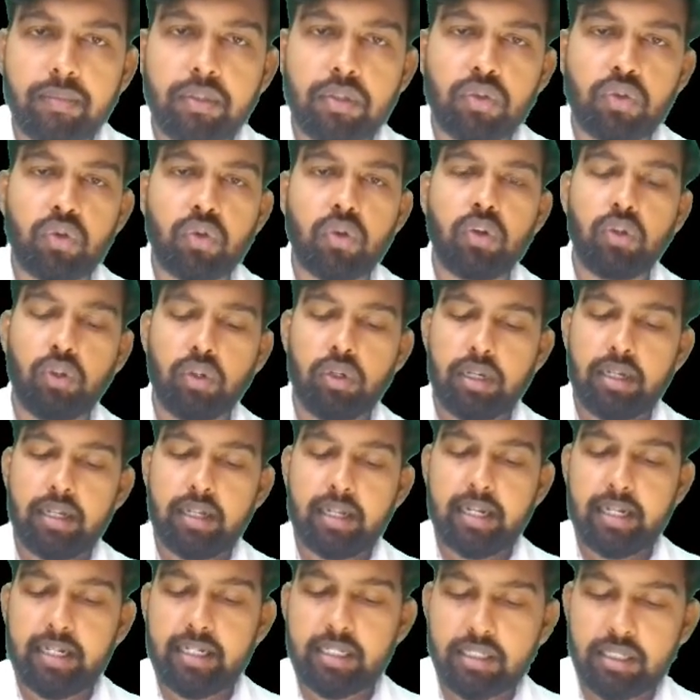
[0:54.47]
So
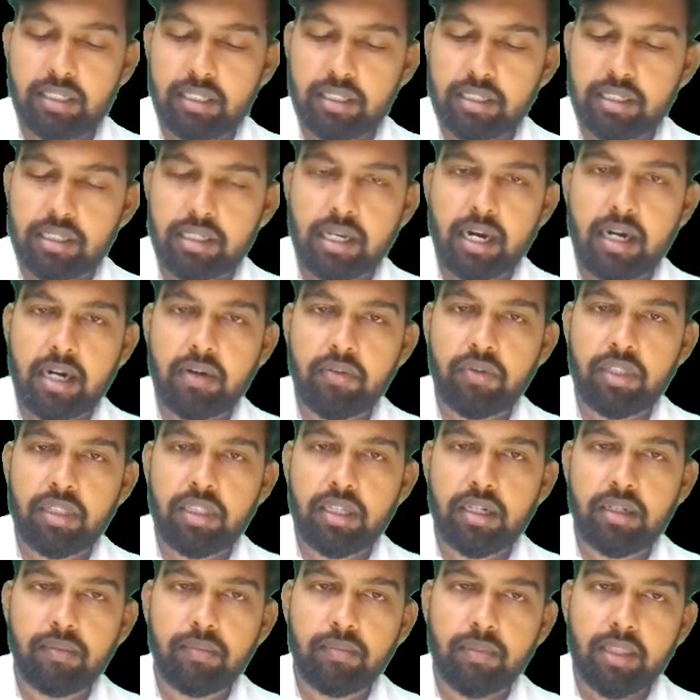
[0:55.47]
let's start with
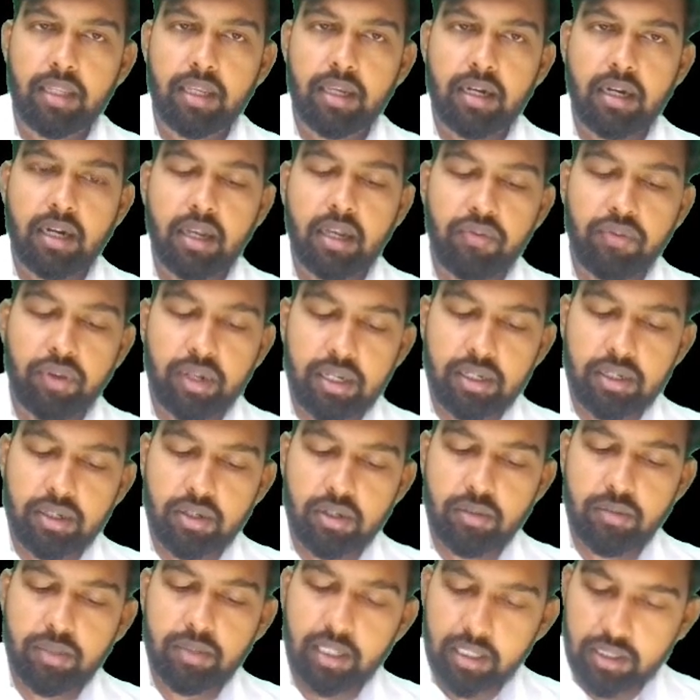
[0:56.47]
the definition
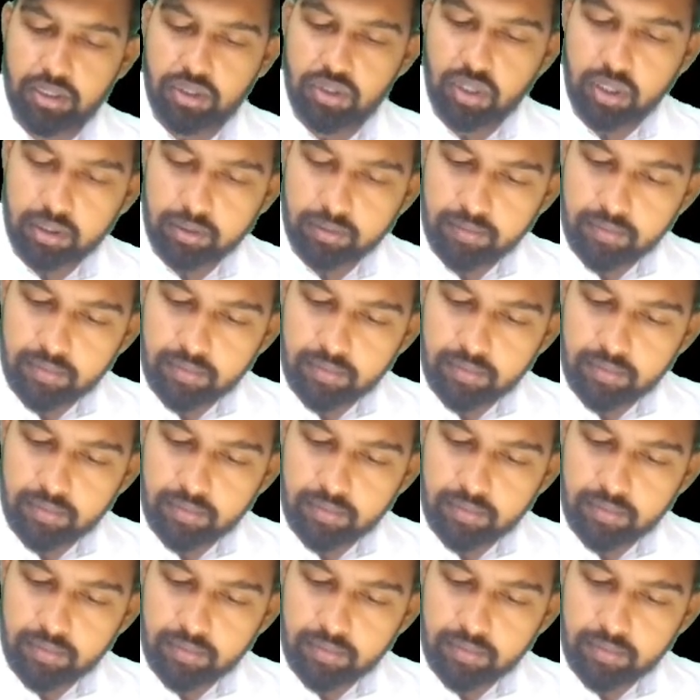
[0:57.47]
of the shock.